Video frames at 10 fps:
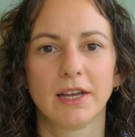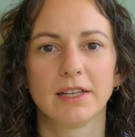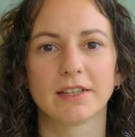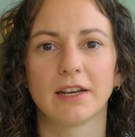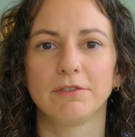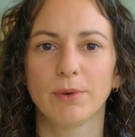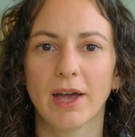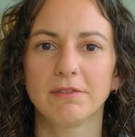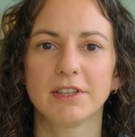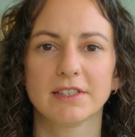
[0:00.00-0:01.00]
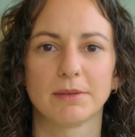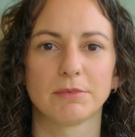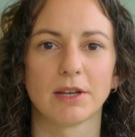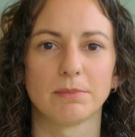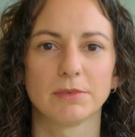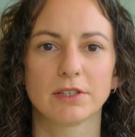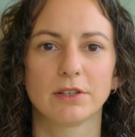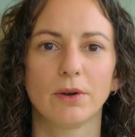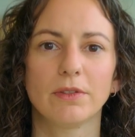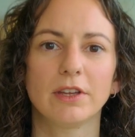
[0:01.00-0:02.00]
it's that if you have these symptoms,
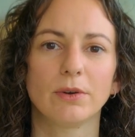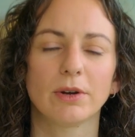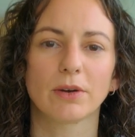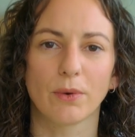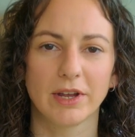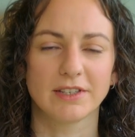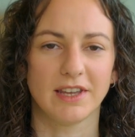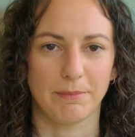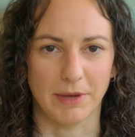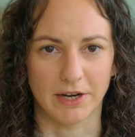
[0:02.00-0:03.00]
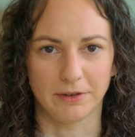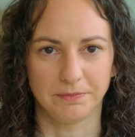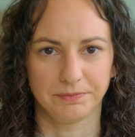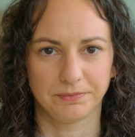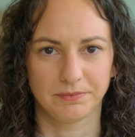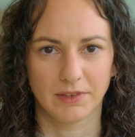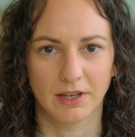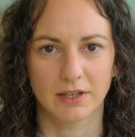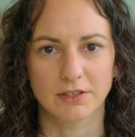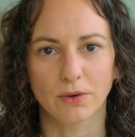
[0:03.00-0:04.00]
know that you are going to get better.
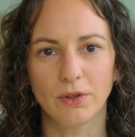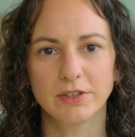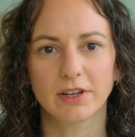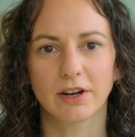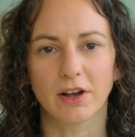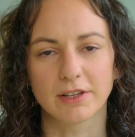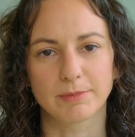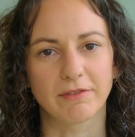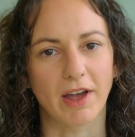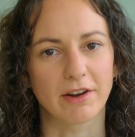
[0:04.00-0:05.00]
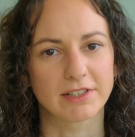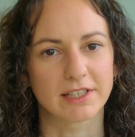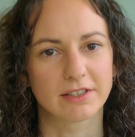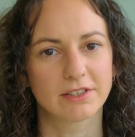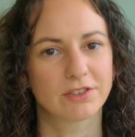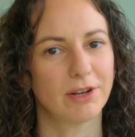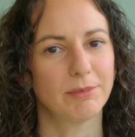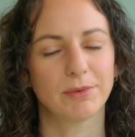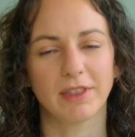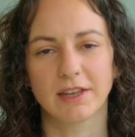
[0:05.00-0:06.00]
Because colds are caused by viruses,
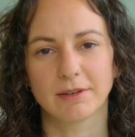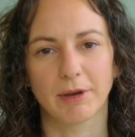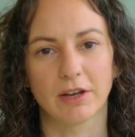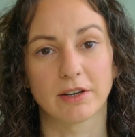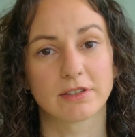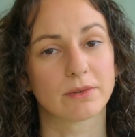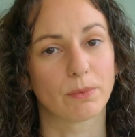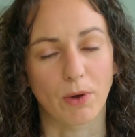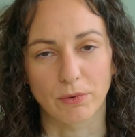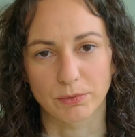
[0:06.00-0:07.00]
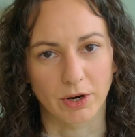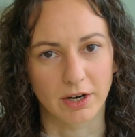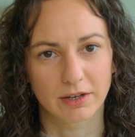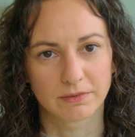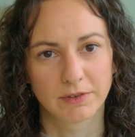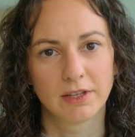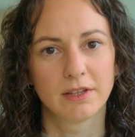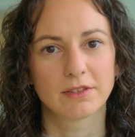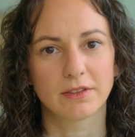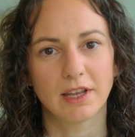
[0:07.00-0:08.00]
treatment with antibiotics won't work.
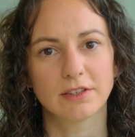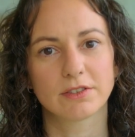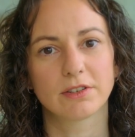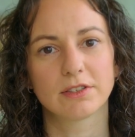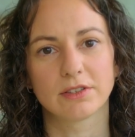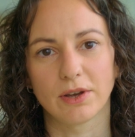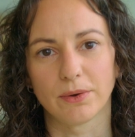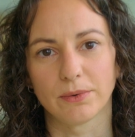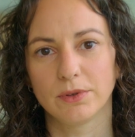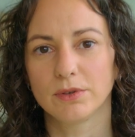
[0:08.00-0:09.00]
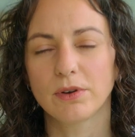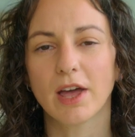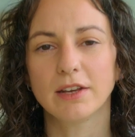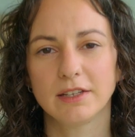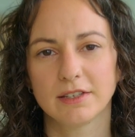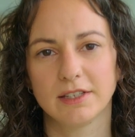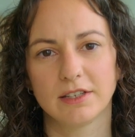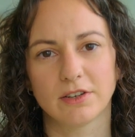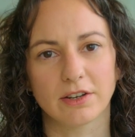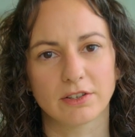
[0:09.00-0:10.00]
So the answer is no, you do not need to see
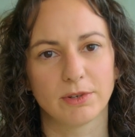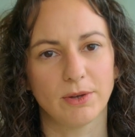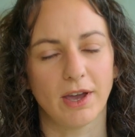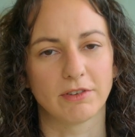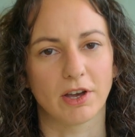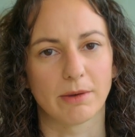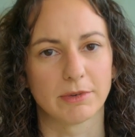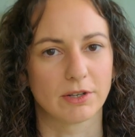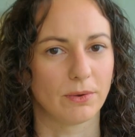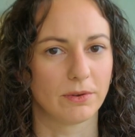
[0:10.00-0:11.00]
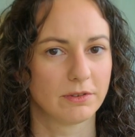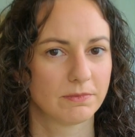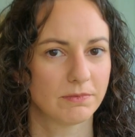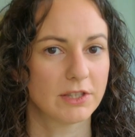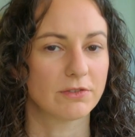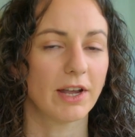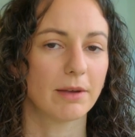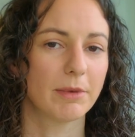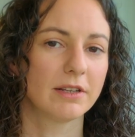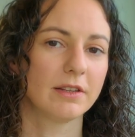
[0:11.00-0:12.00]
a doctor when you have a common cold. It's
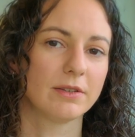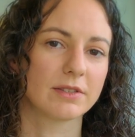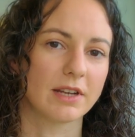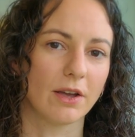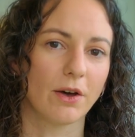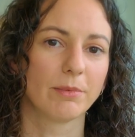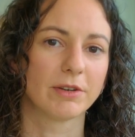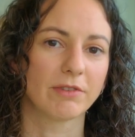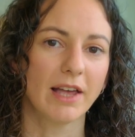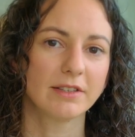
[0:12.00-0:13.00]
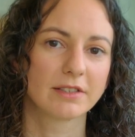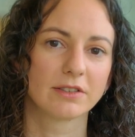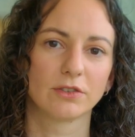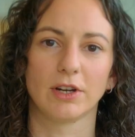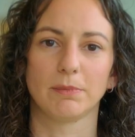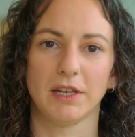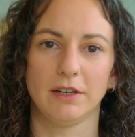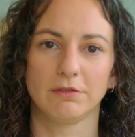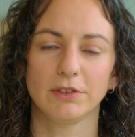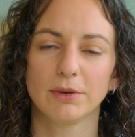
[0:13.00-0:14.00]
recommended that you stay home and rest, drink plenty
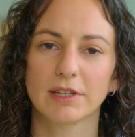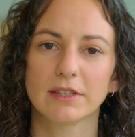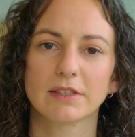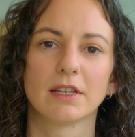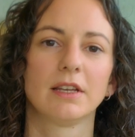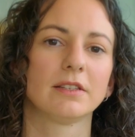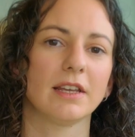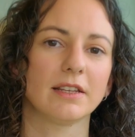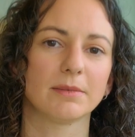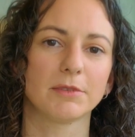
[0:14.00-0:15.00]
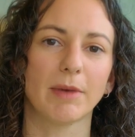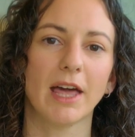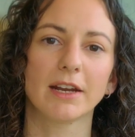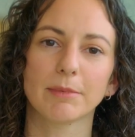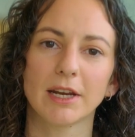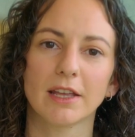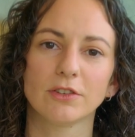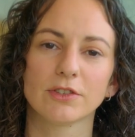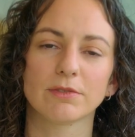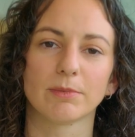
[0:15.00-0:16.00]
of fluids, take symptomatic
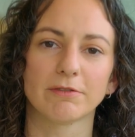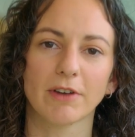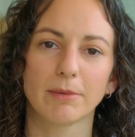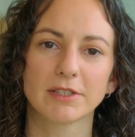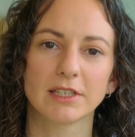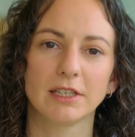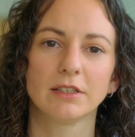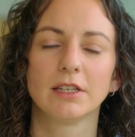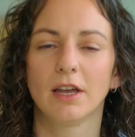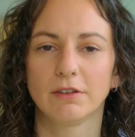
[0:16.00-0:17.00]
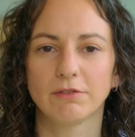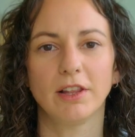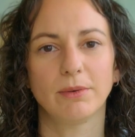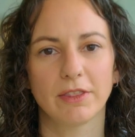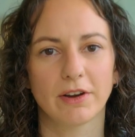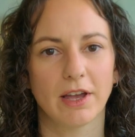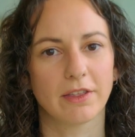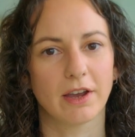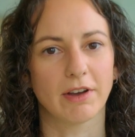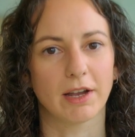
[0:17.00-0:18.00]
medications from the pharmacy, and follow other
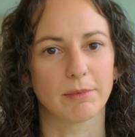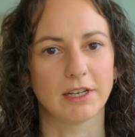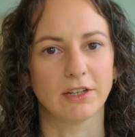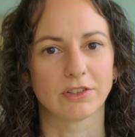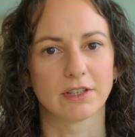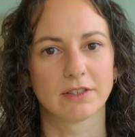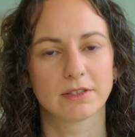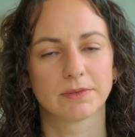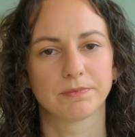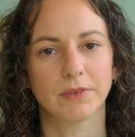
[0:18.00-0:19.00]
healthcare recommendations.